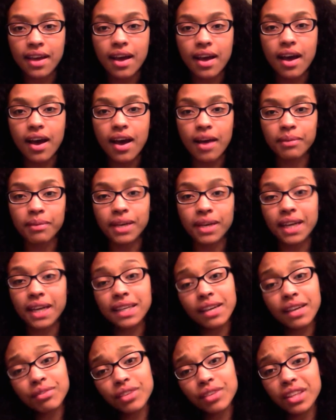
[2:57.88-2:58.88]
And I
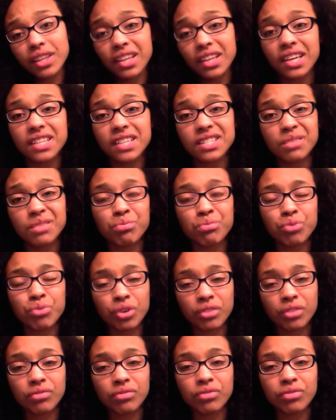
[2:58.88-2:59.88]
definitely think it's
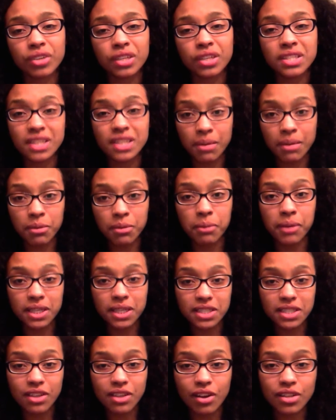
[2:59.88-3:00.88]
important for the summer
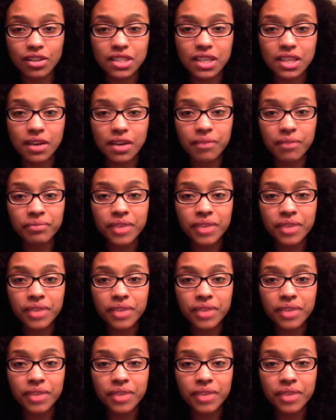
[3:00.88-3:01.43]
months also.